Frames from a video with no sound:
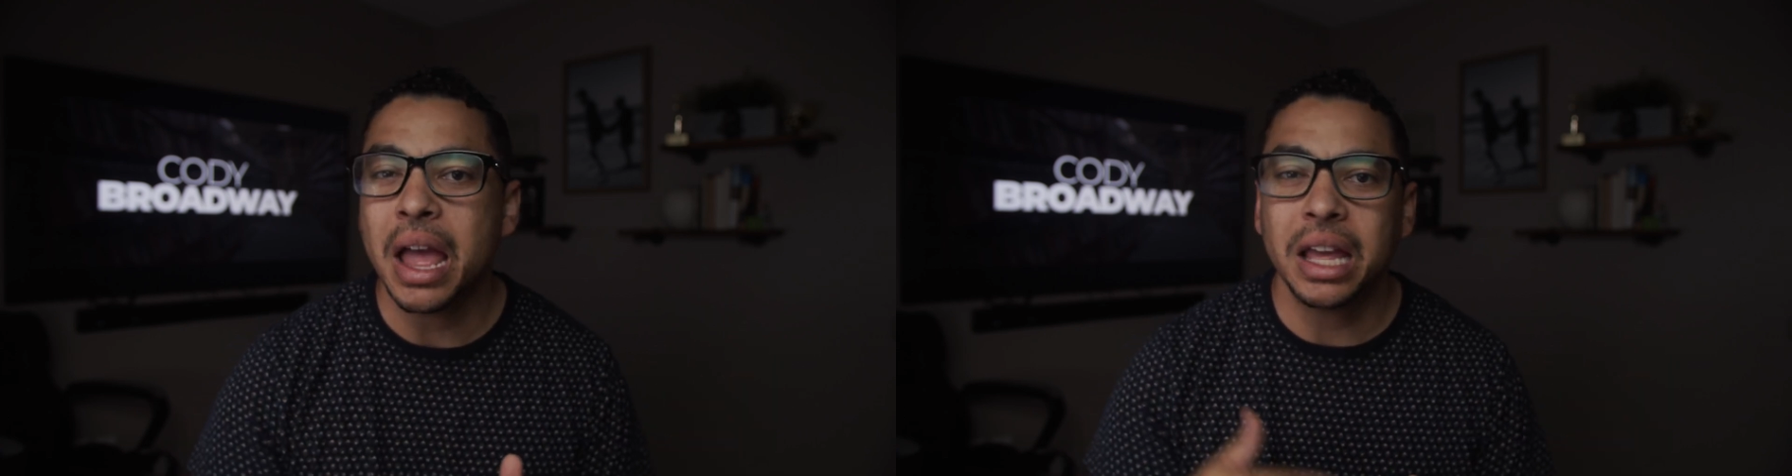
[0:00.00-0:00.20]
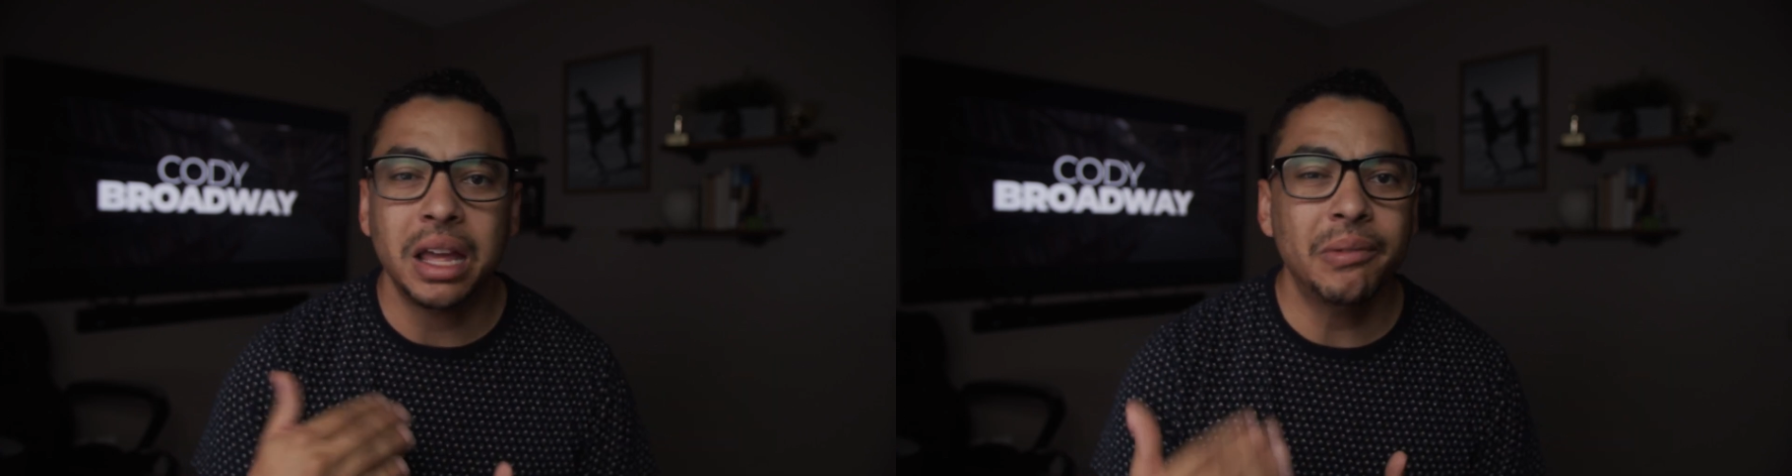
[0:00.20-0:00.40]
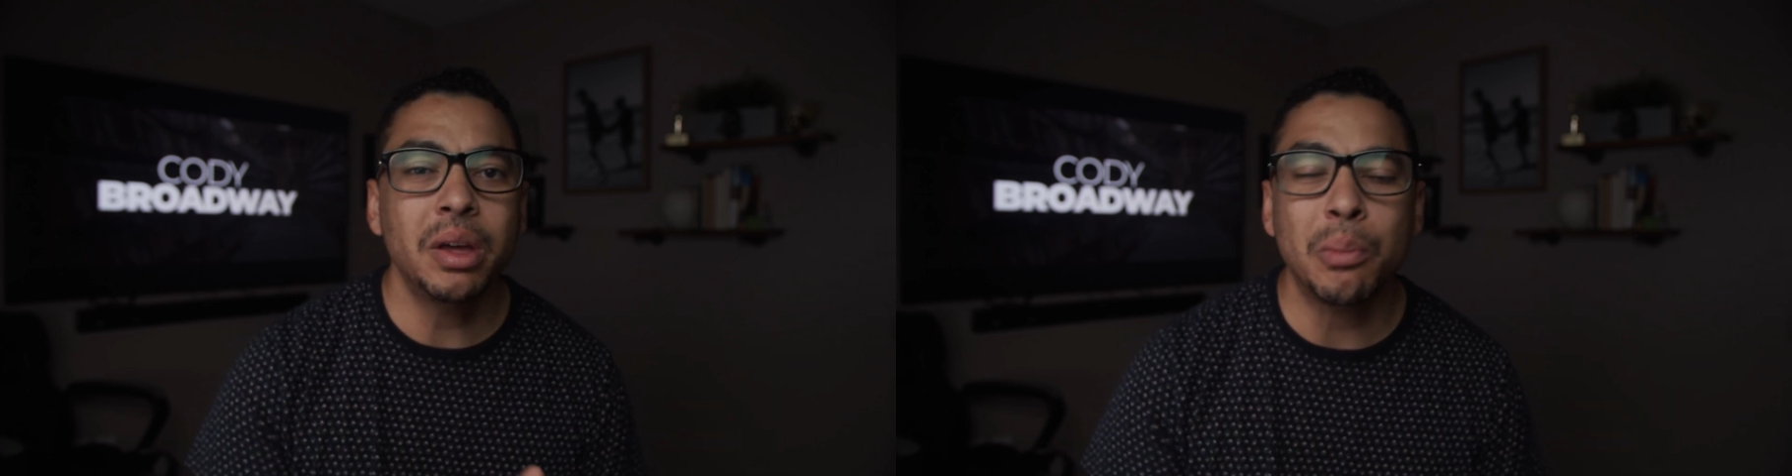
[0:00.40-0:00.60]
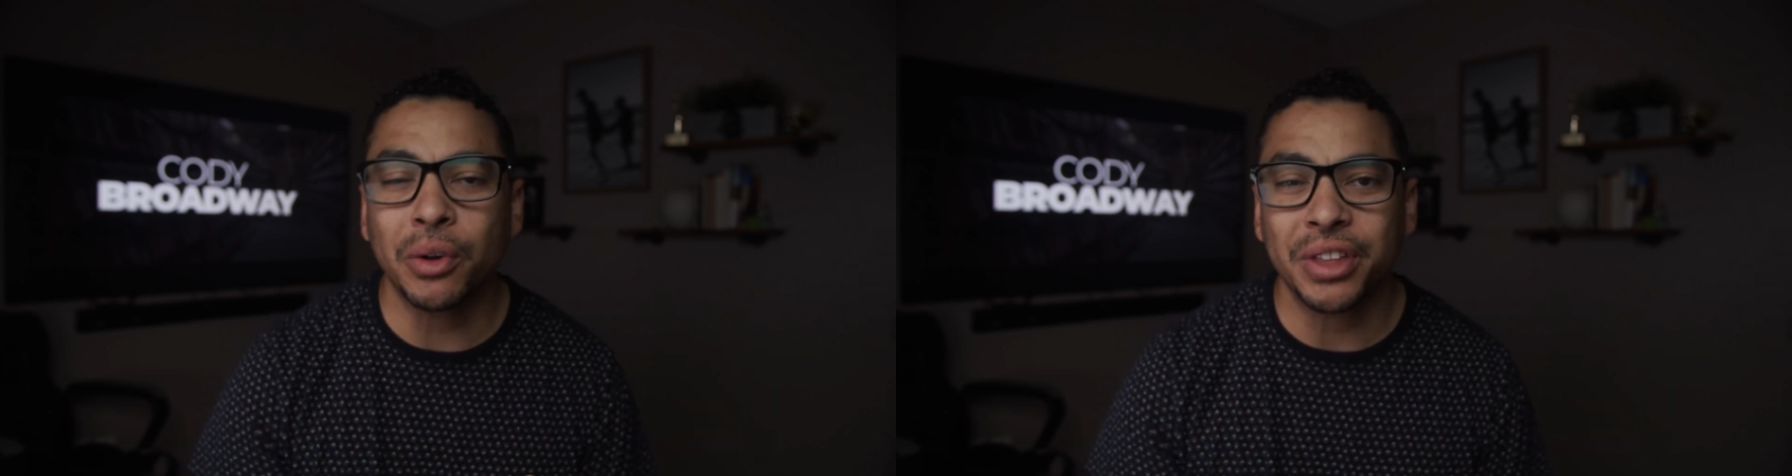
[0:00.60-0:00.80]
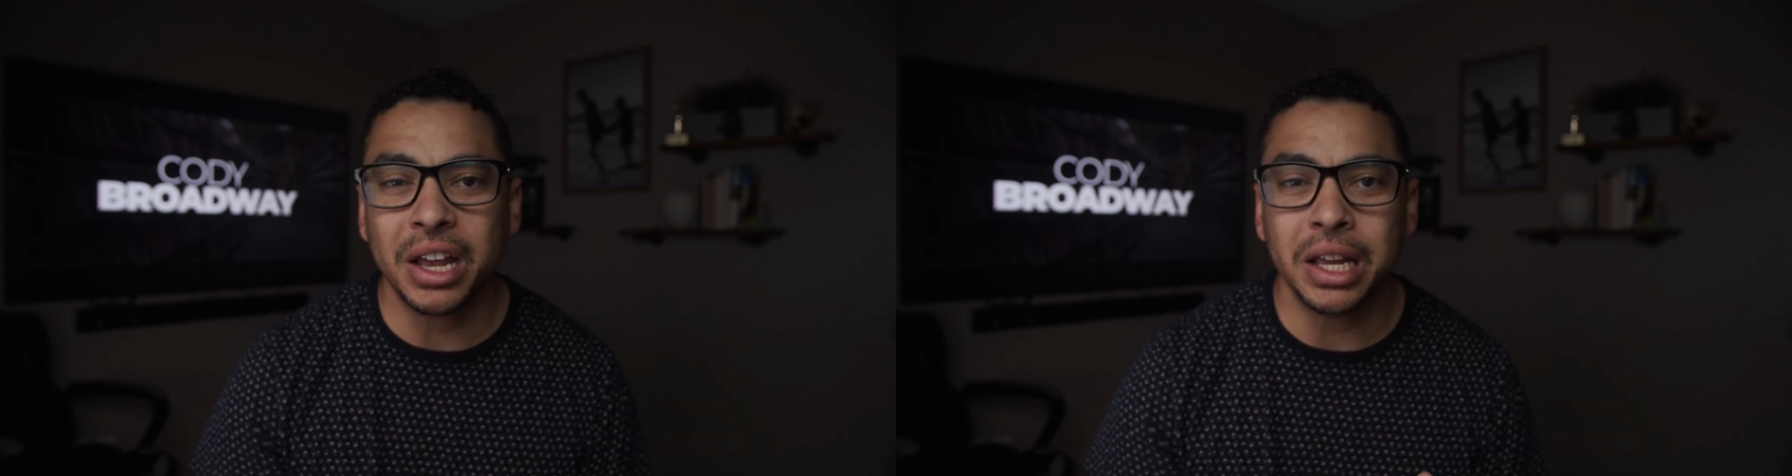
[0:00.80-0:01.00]
give them
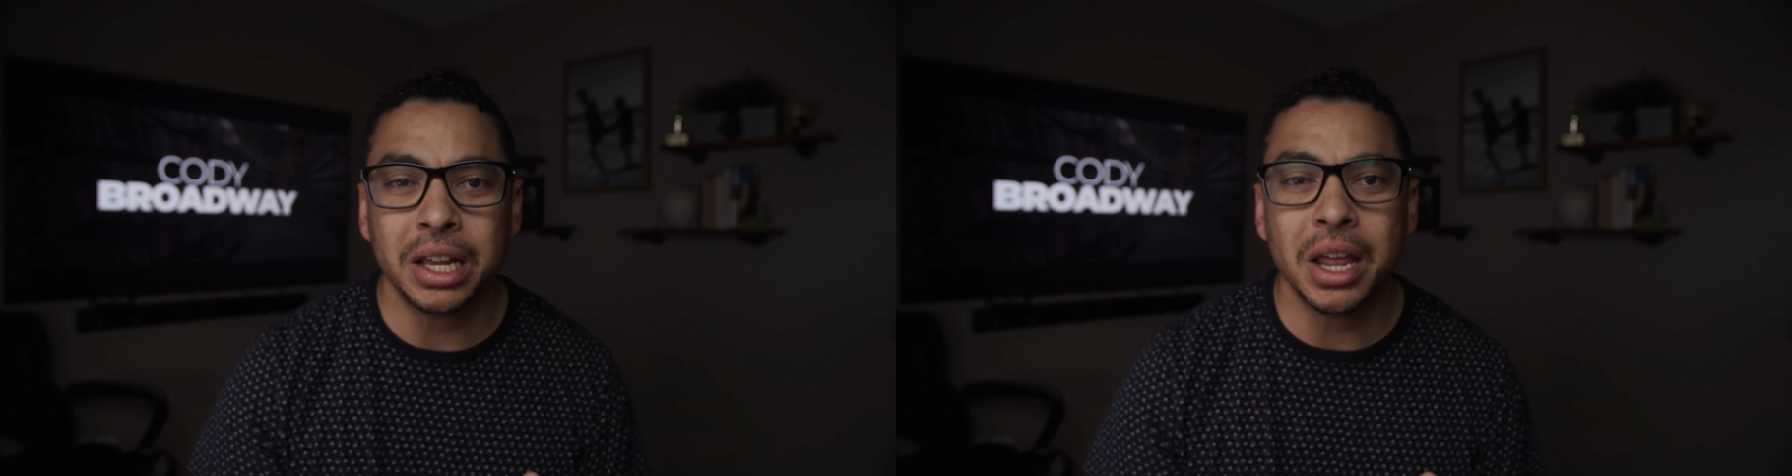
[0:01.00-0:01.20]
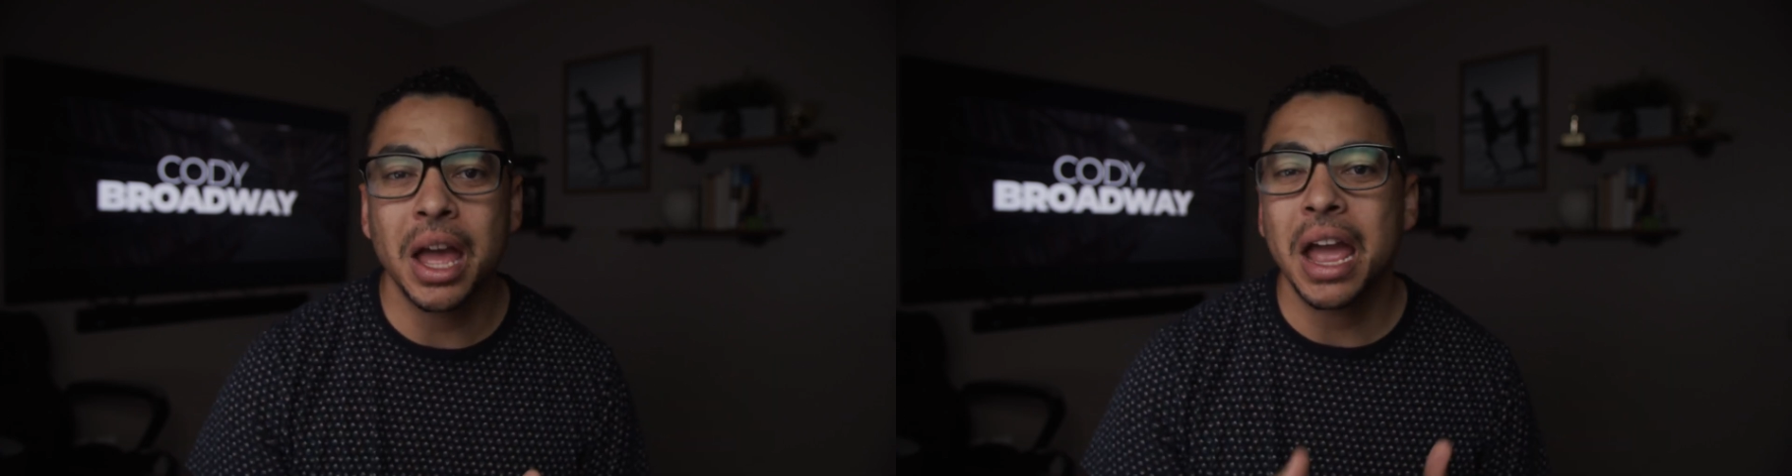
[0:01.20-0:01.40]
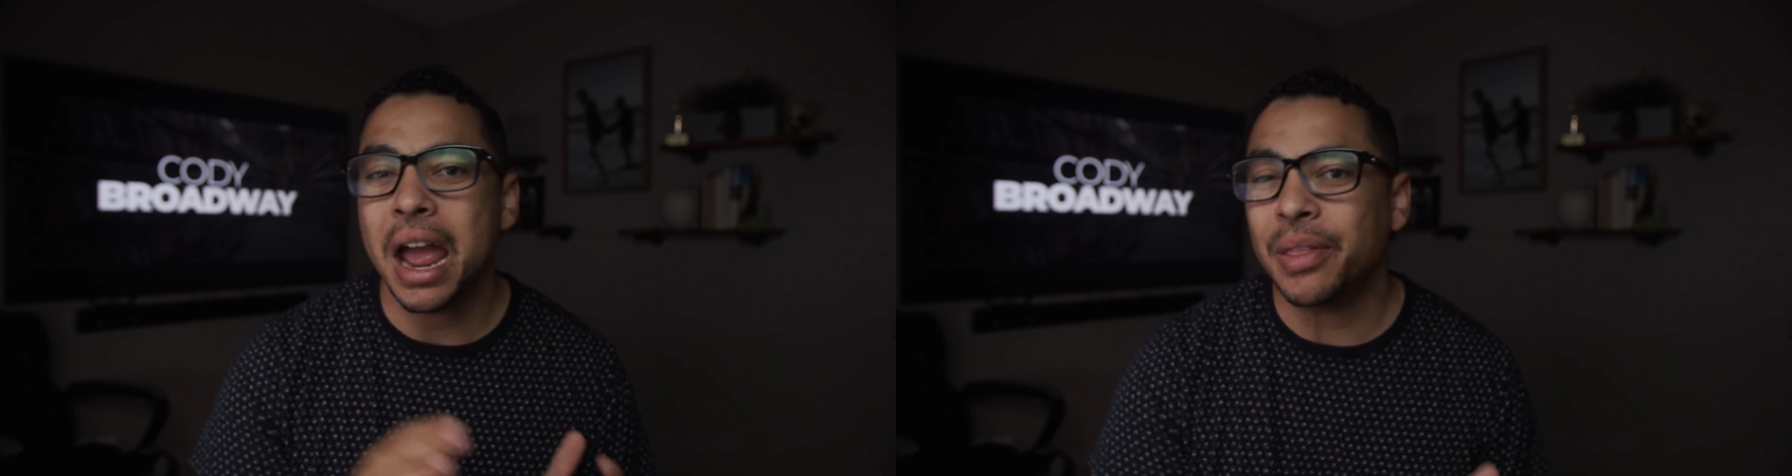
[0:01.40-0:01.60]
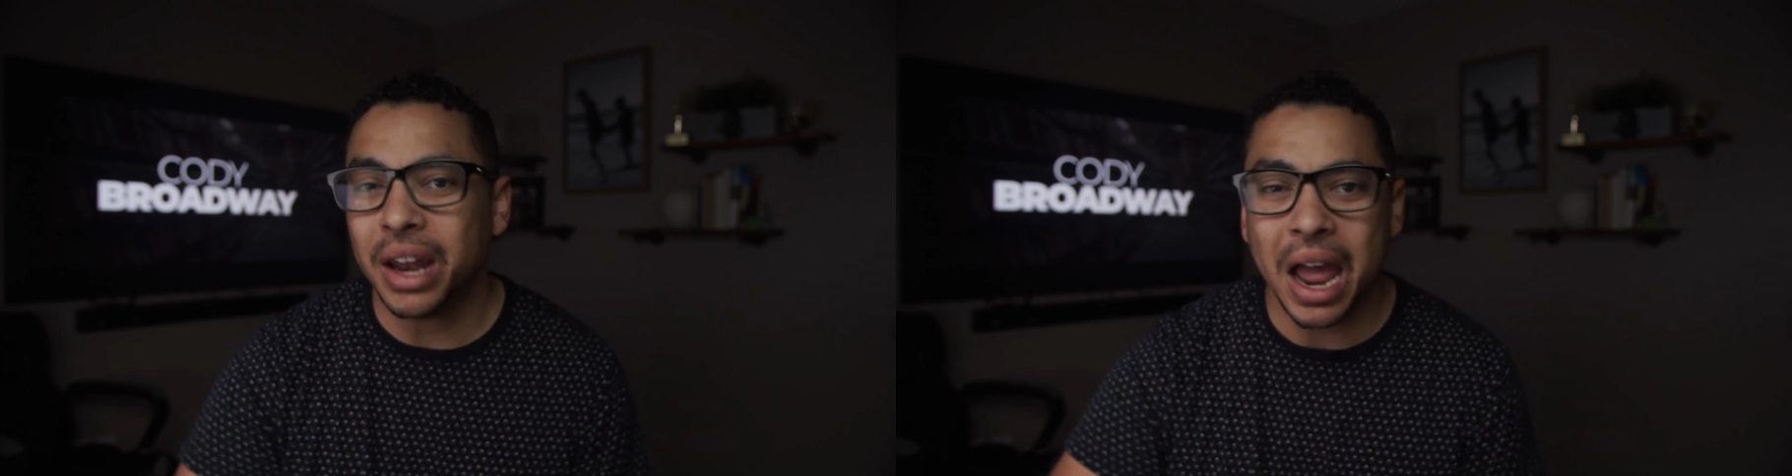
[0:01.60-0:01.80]
what they need, and then